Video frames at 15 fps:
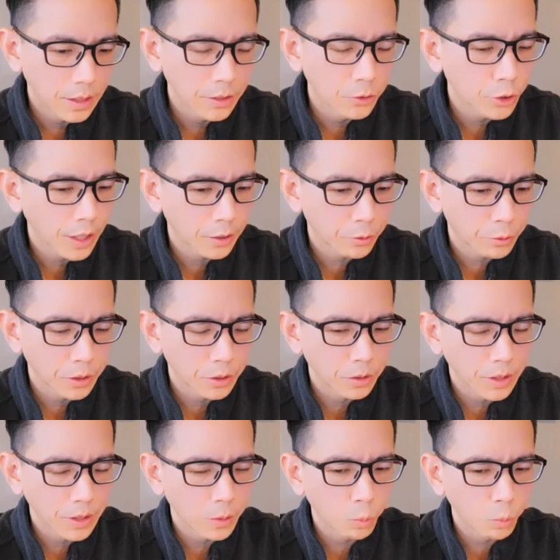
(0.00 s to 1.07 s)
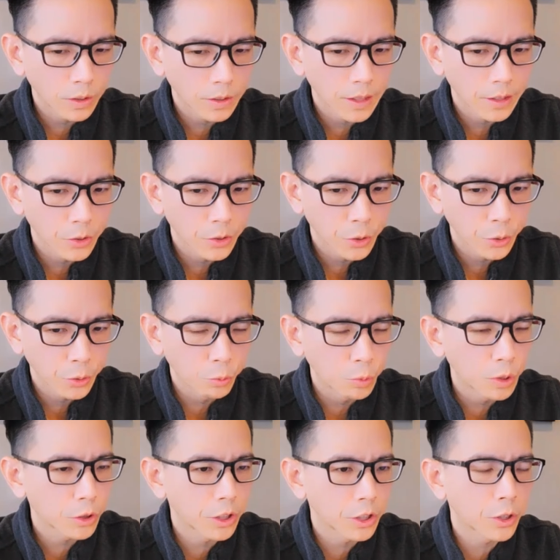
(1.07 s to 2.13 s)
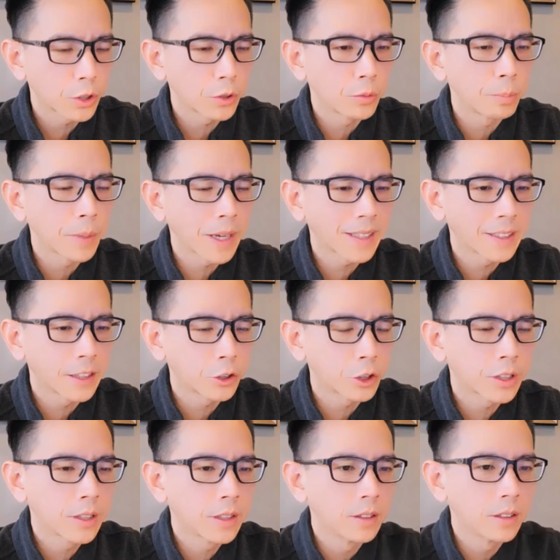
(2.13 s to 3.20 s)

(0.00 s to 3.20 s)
in general in what they do, which is to manage